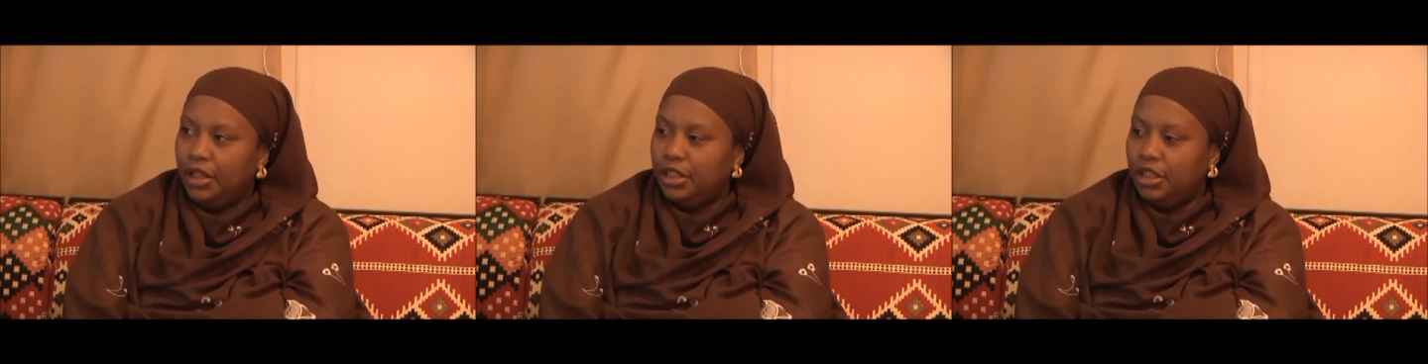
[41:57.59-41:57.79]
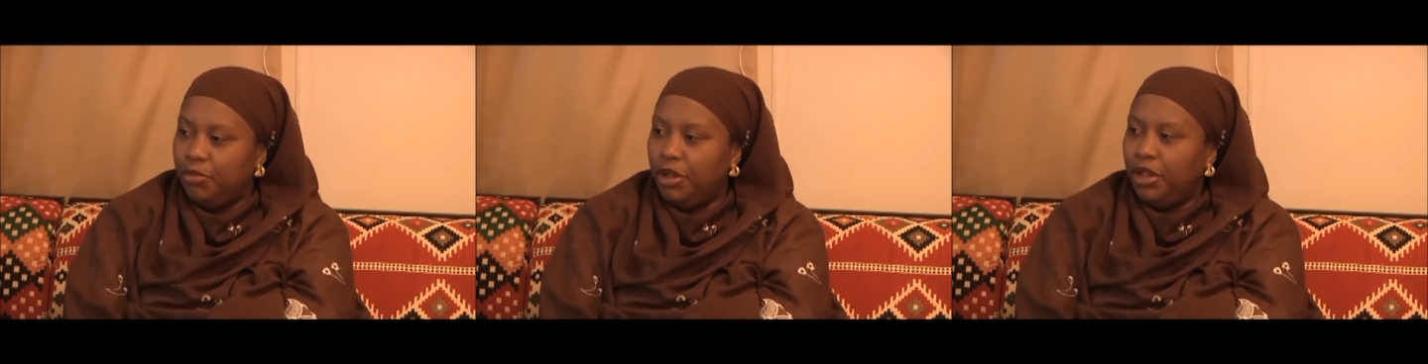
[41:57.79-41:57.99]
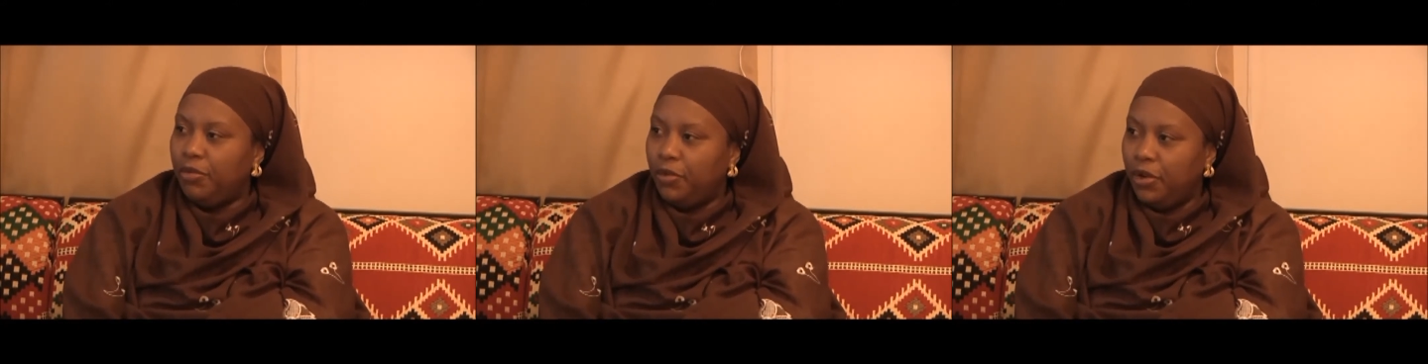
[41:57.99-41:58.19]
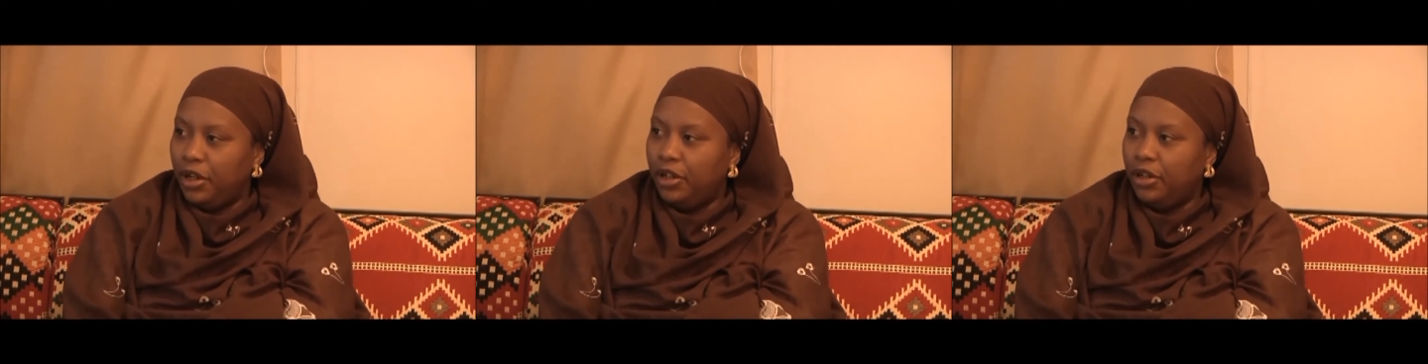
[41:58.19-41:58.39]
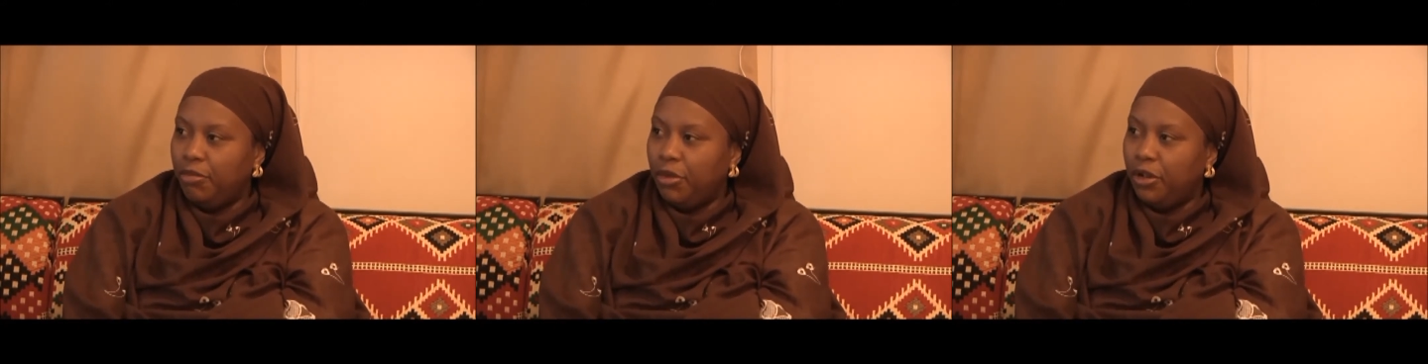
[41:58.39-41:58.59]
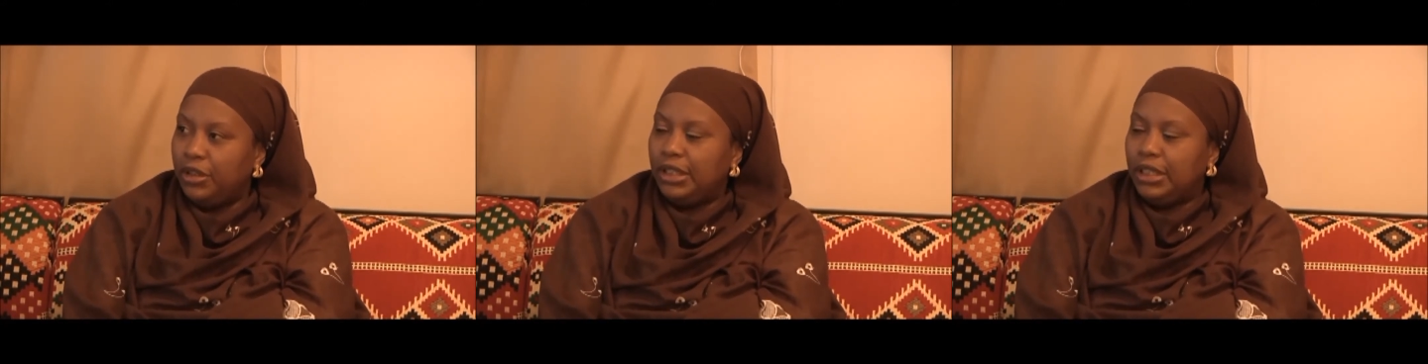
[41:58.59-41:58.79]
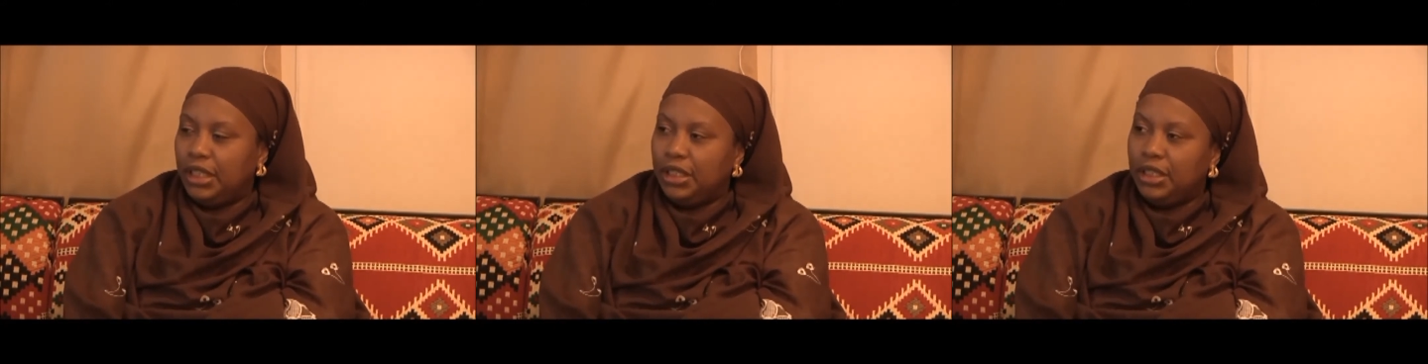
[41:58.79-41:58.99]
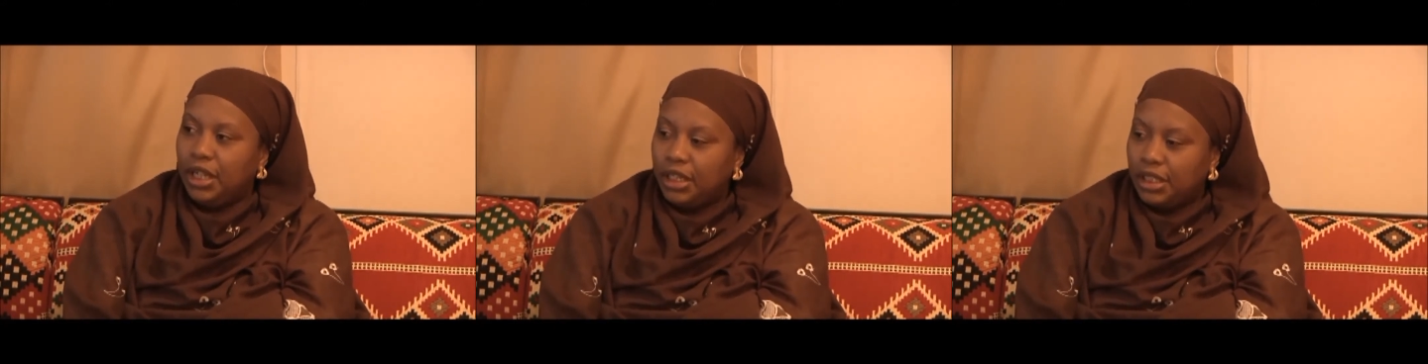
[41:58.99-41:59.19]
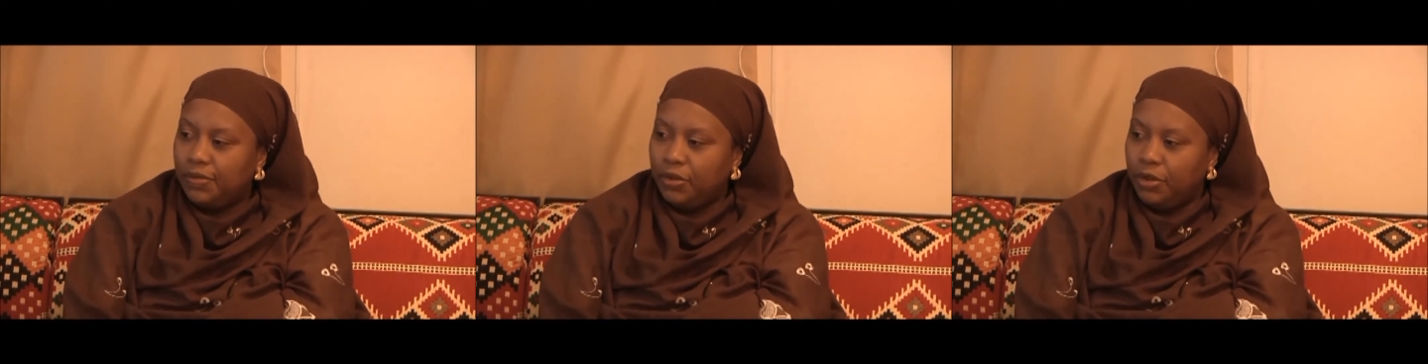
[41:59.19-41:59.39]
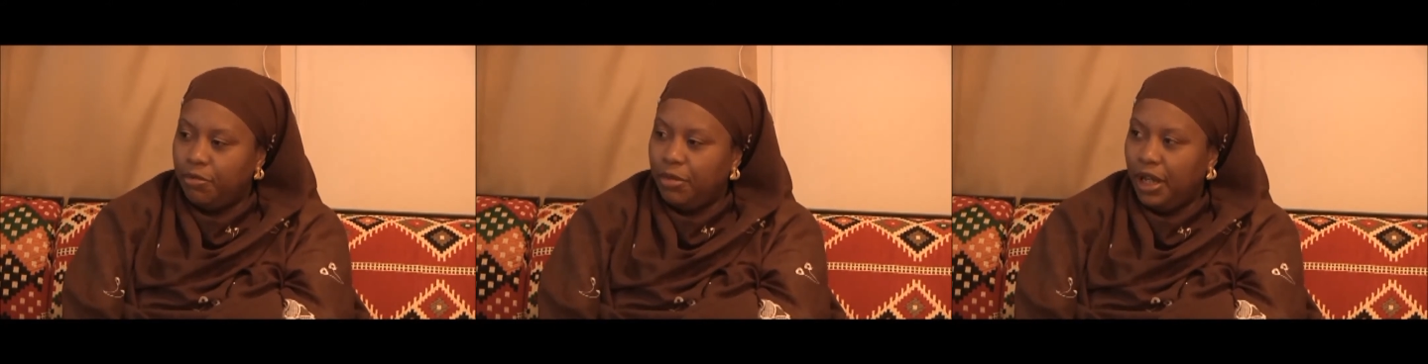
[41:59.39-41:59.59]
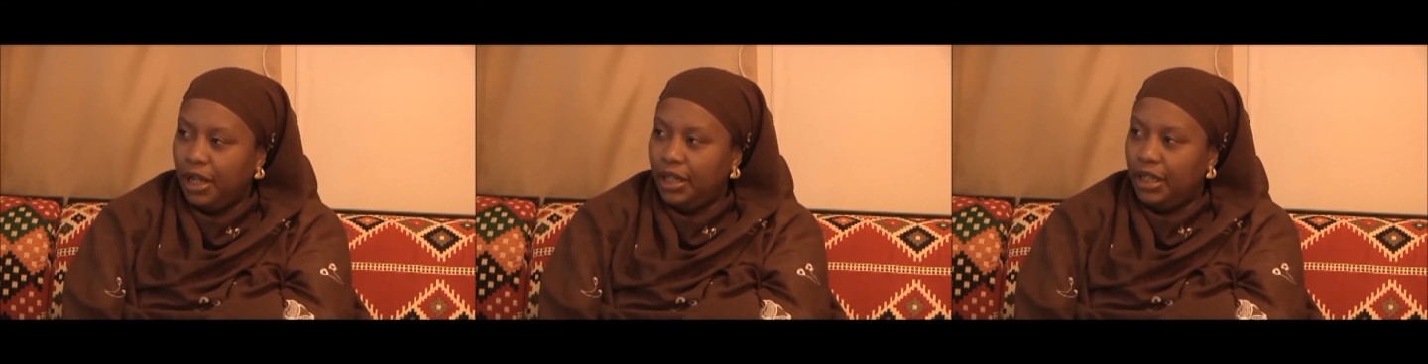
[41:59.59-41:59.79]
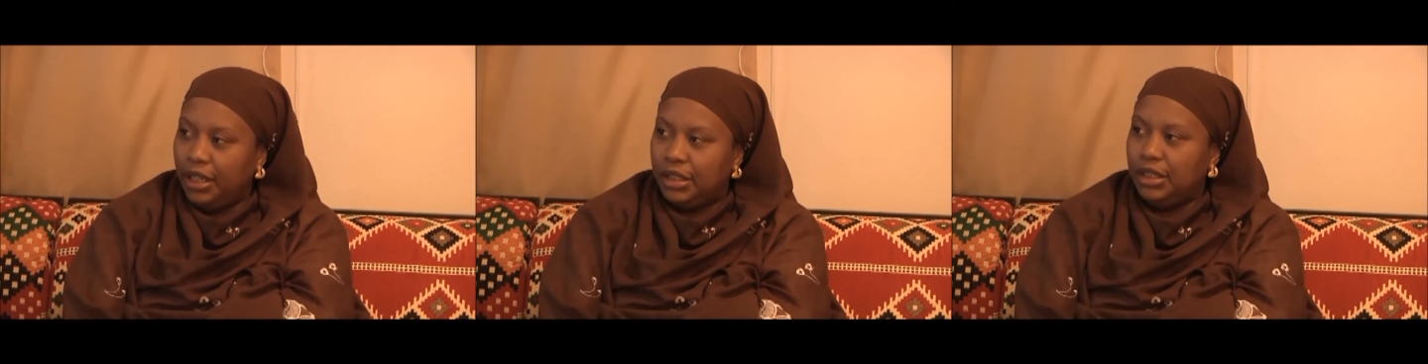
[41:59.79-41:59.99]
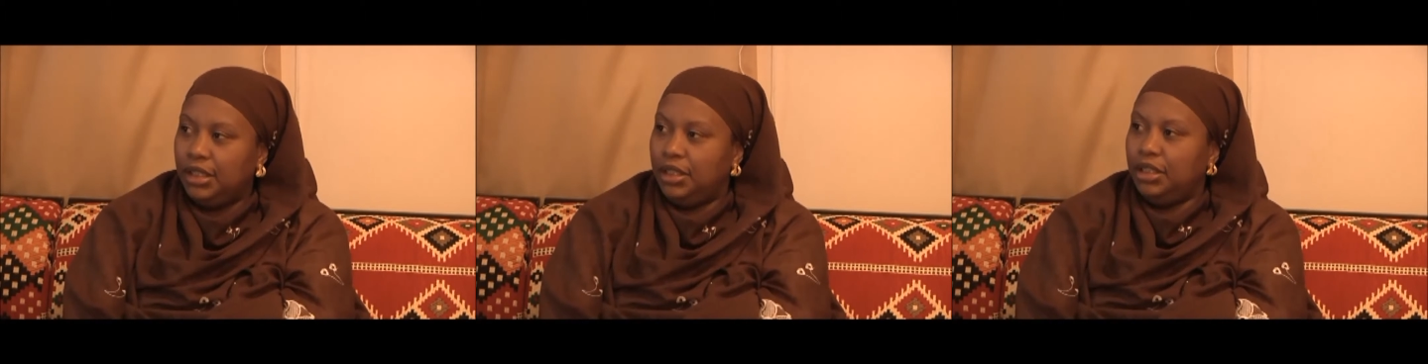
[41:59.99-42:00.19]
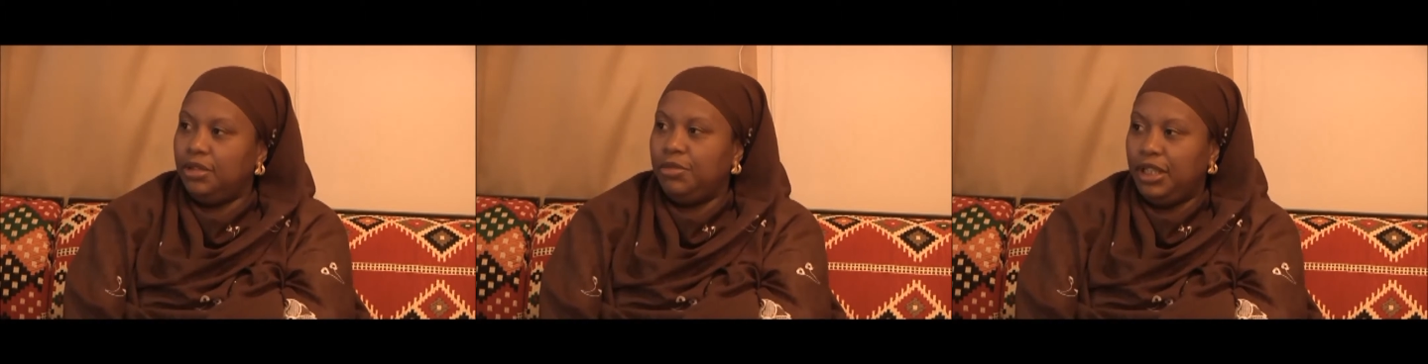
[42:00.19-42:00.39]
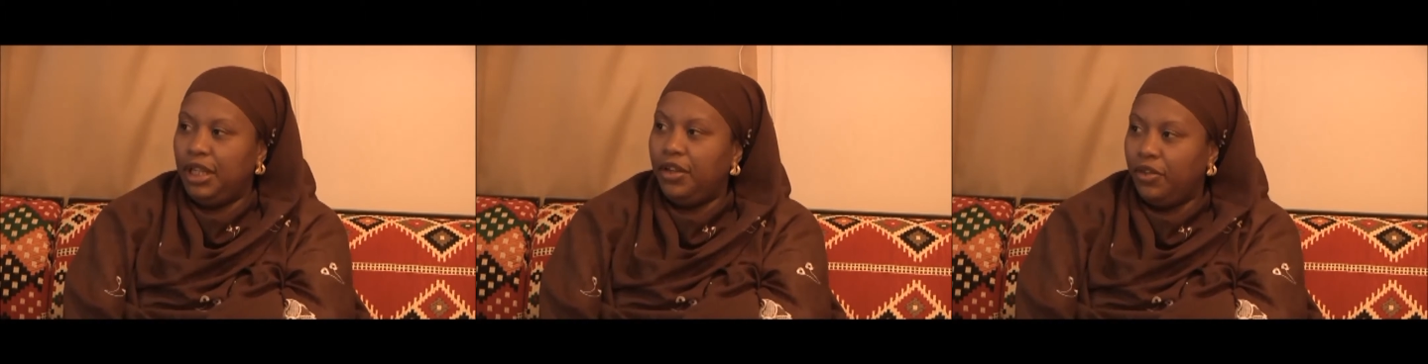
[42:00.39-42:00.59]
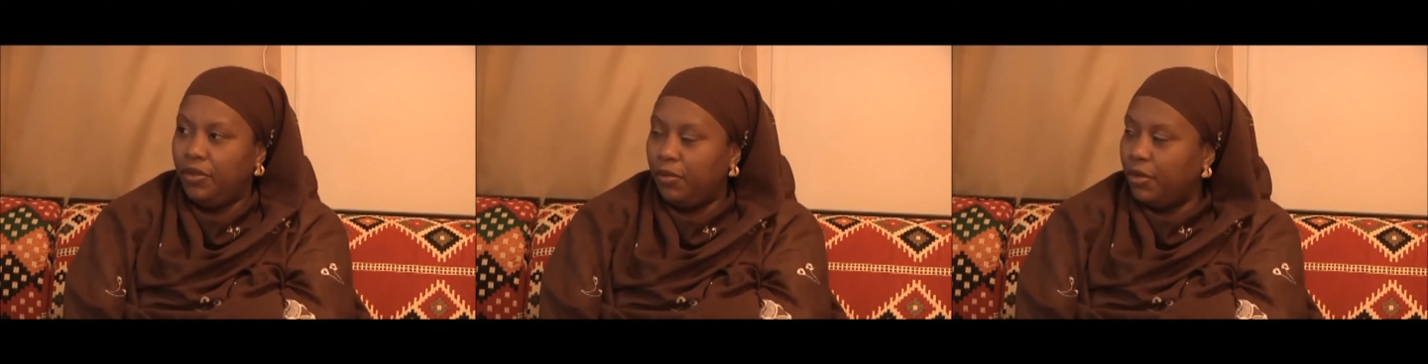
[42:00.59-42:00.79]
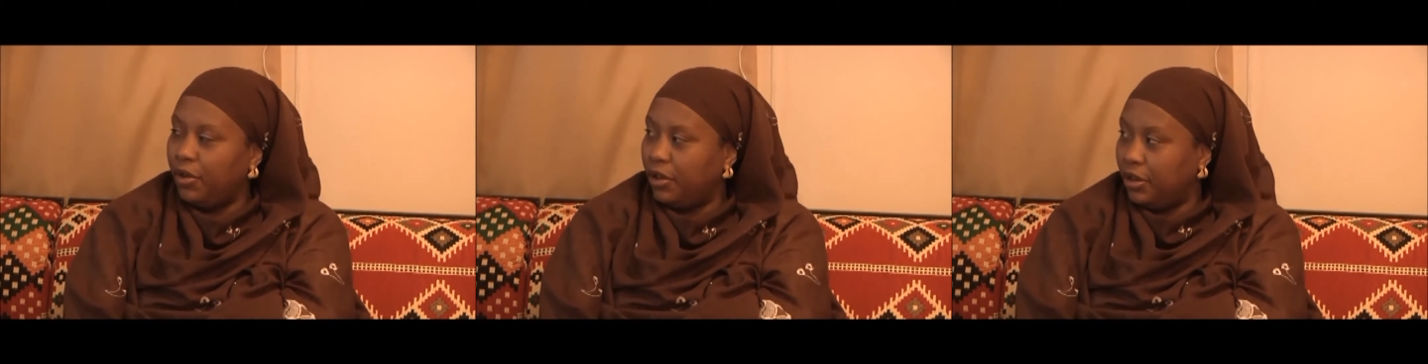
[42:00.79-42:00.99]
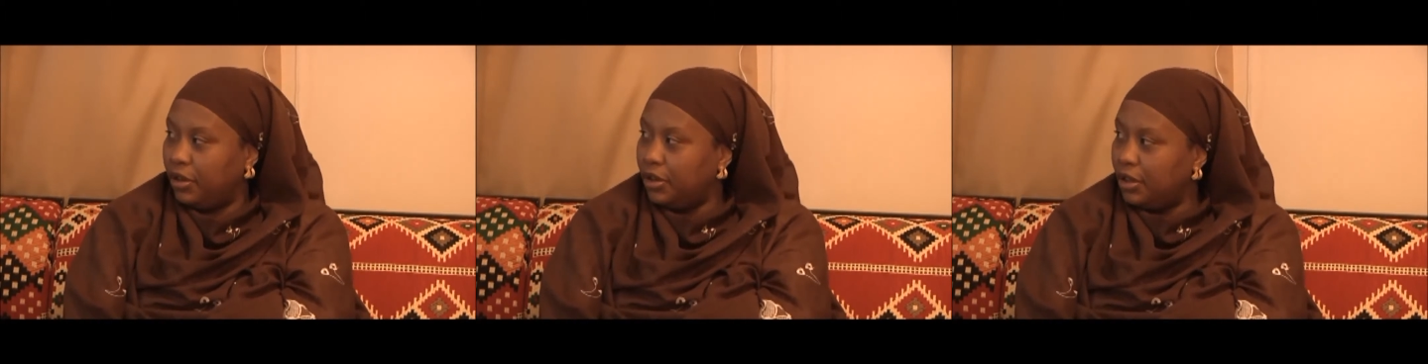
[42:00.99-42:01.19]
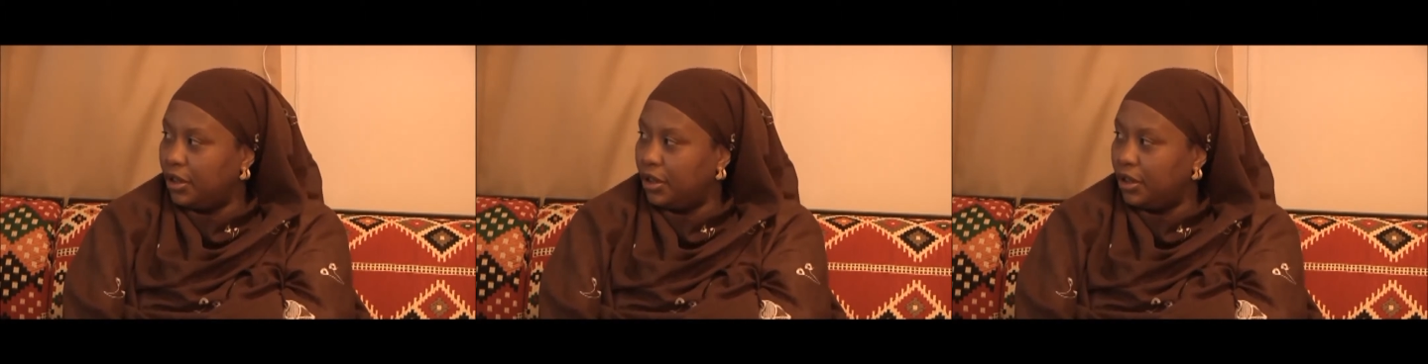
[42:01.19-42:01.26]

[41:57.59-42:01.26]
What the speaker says: to be one of the most successful banking systems in the world,